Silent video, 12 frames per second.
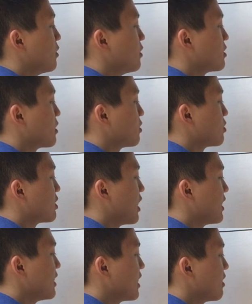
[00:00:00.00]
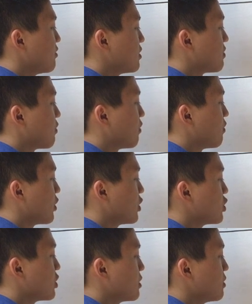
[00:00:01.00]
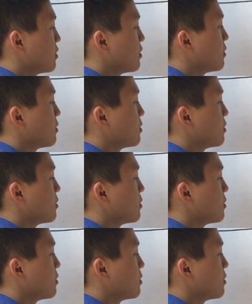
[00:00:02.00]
This little tiny f is for friction.